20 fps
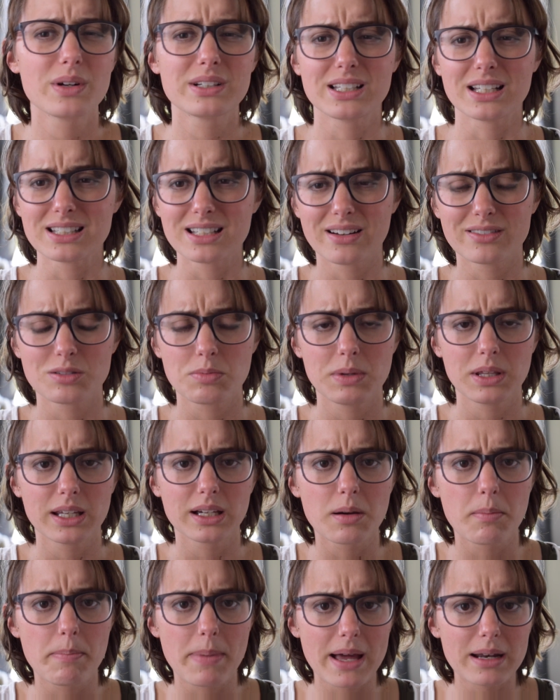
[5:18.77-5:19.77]
It doesn't have to be
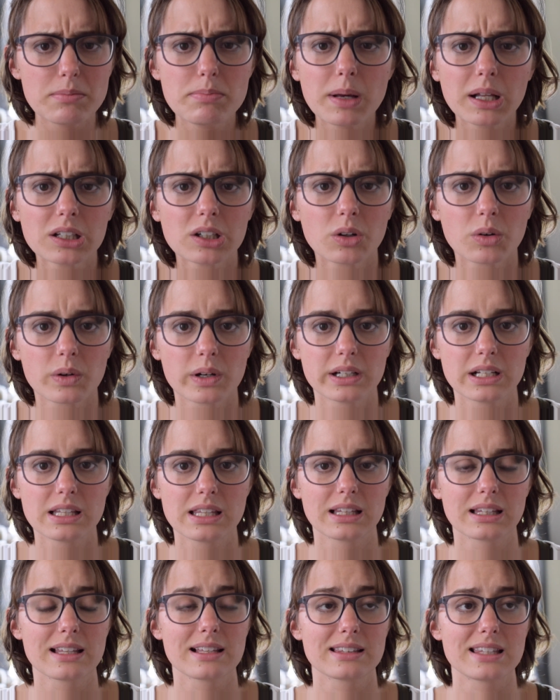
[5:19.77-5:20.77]
like a bed pillow or
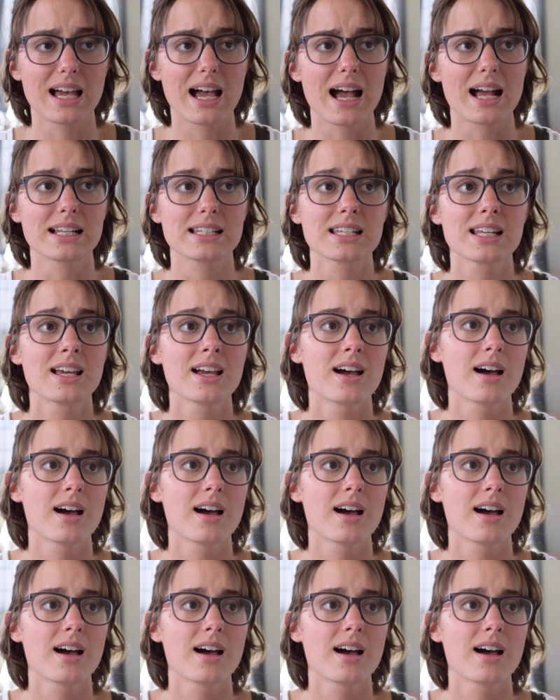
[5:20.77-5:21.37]
anything like that.